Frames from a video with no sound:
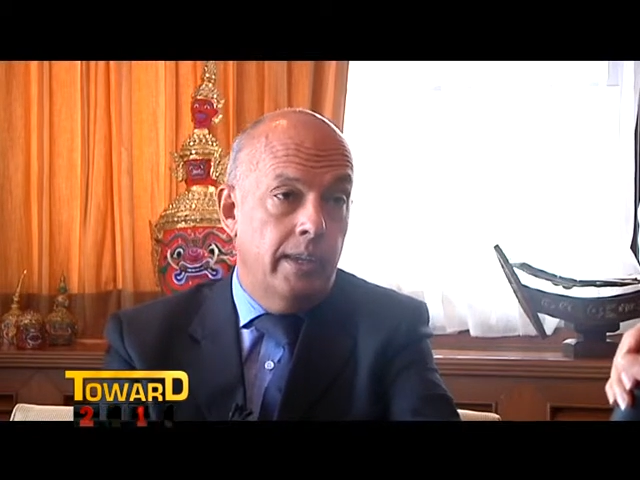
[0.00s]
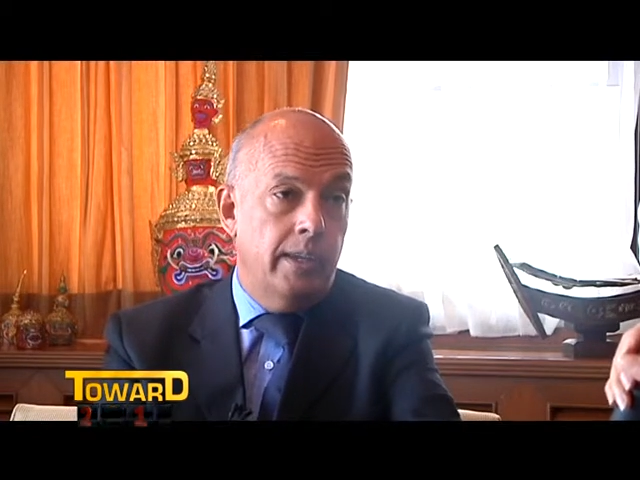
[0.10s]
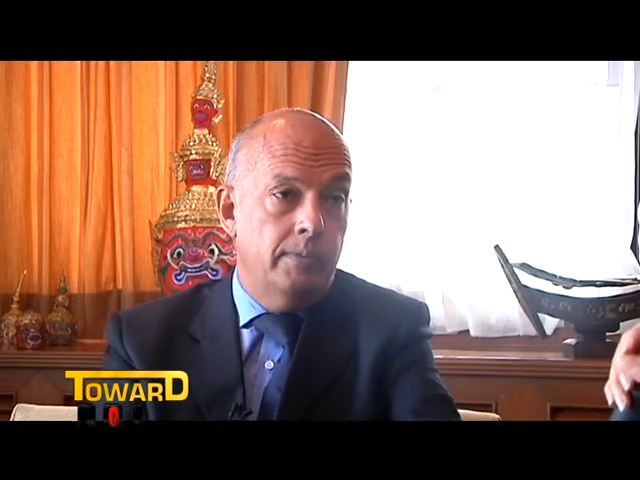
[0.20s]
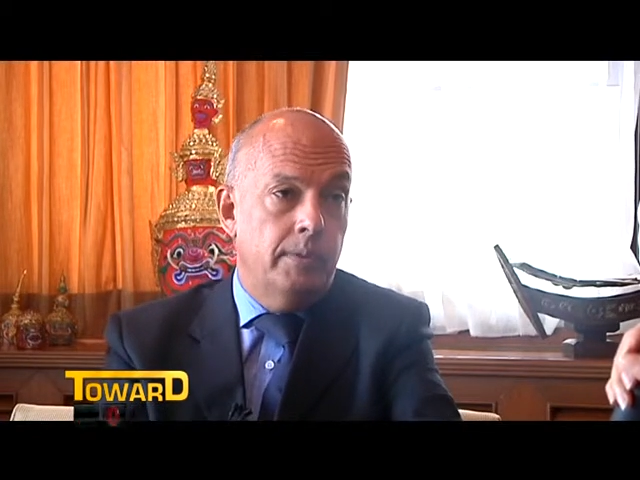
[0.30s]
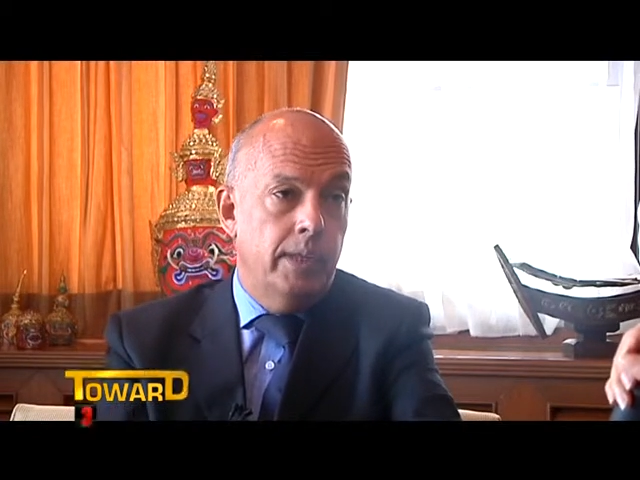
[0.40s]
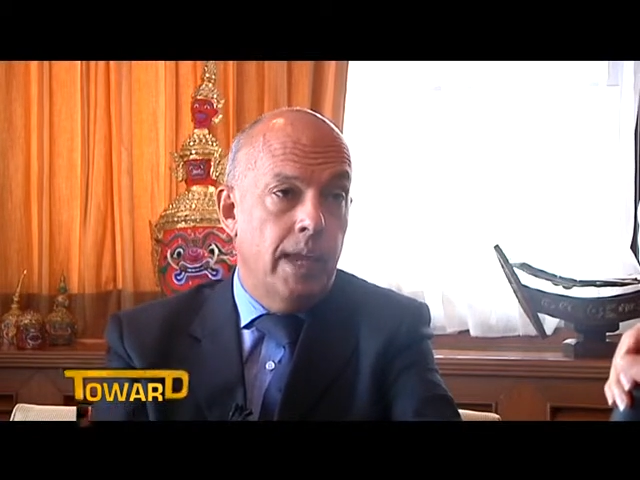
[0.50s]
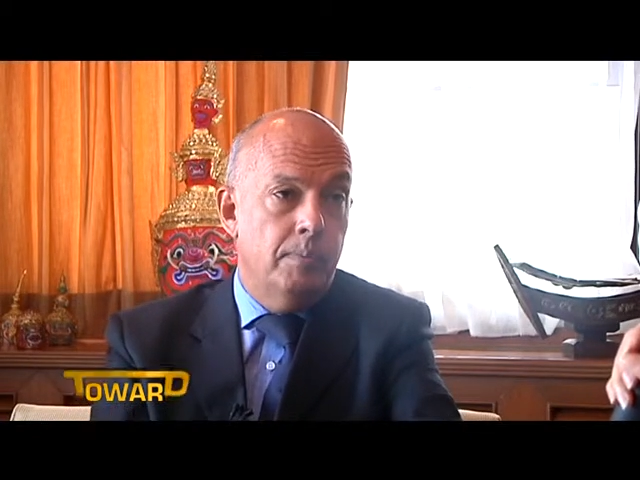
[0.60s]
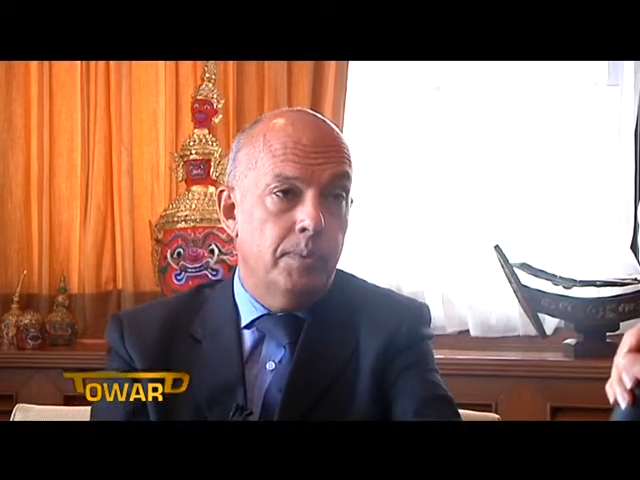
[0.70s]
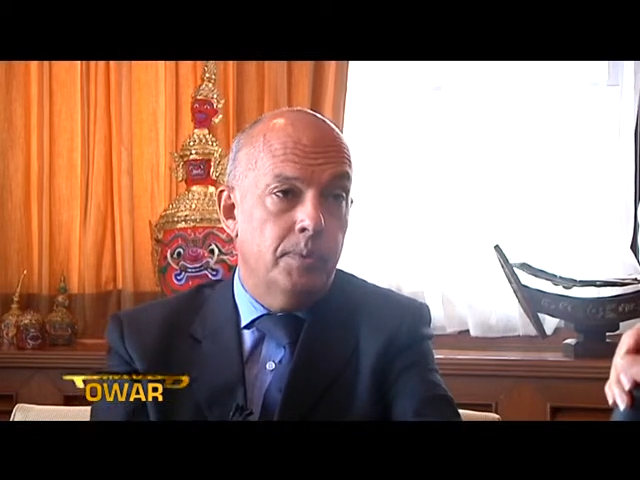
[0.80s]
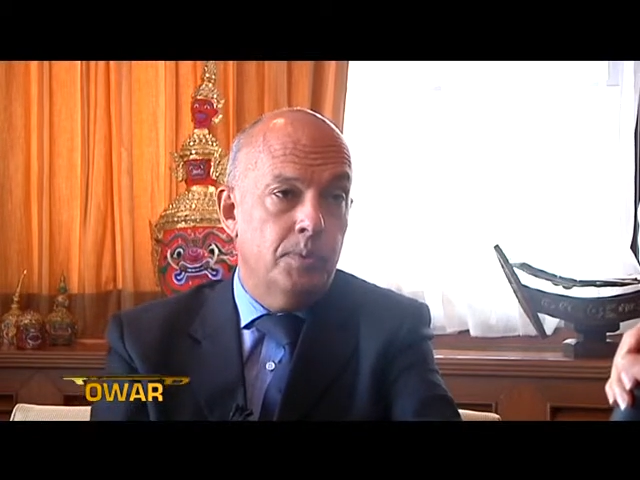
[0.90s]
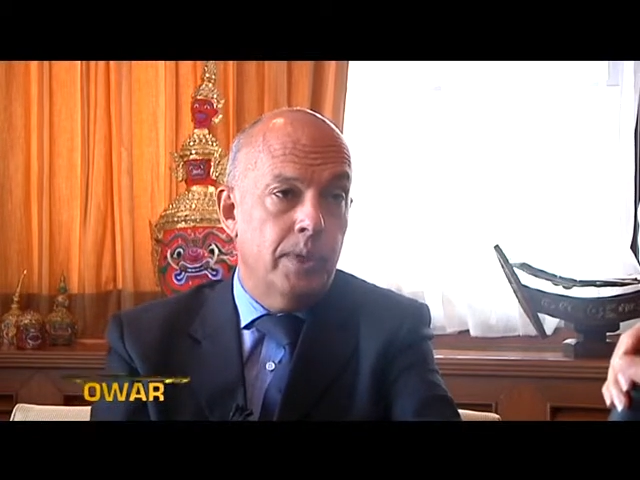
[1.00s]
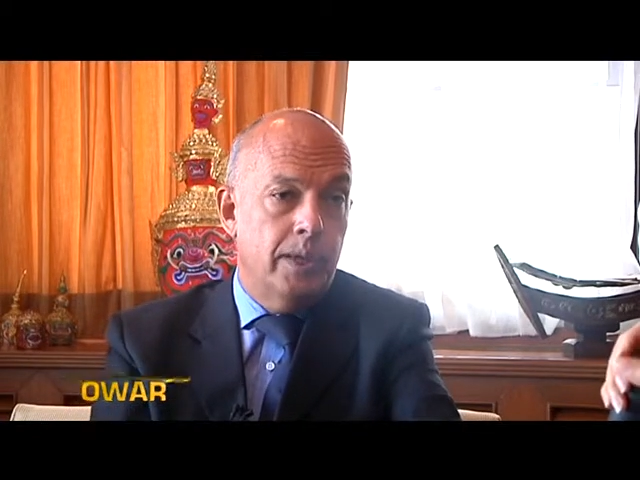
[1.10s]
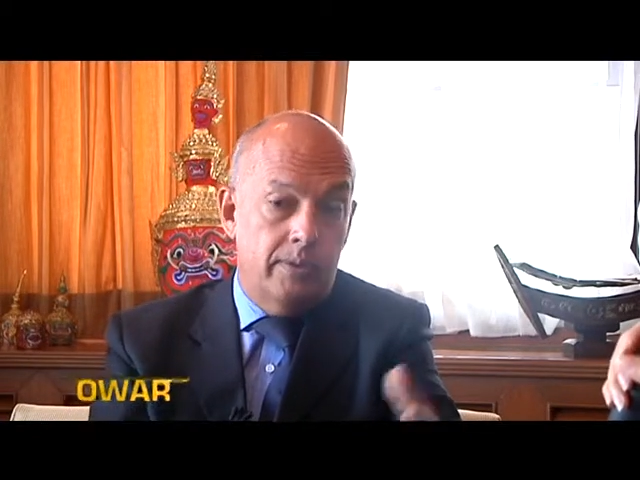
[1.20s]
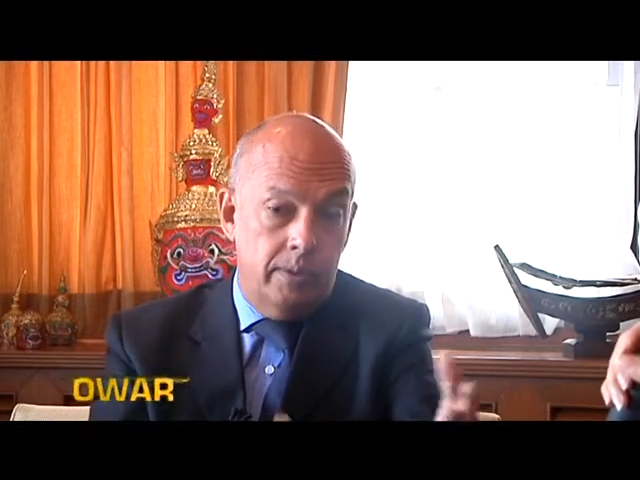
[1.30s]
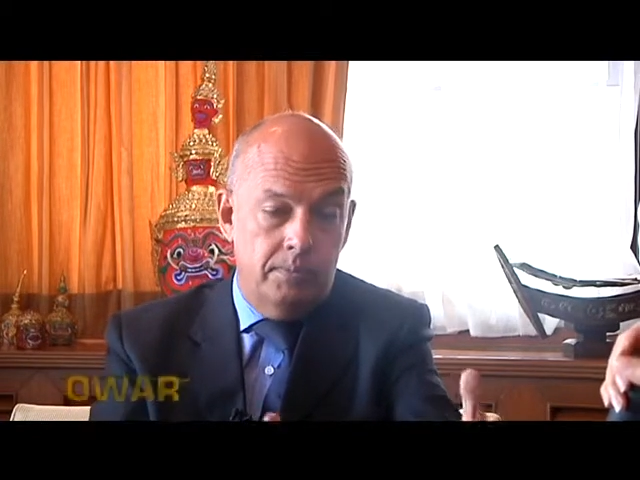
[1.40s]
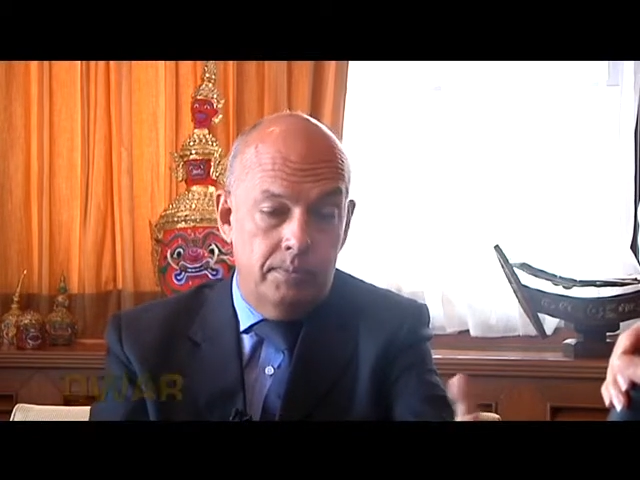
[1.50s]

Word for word: they, it happens. We have a.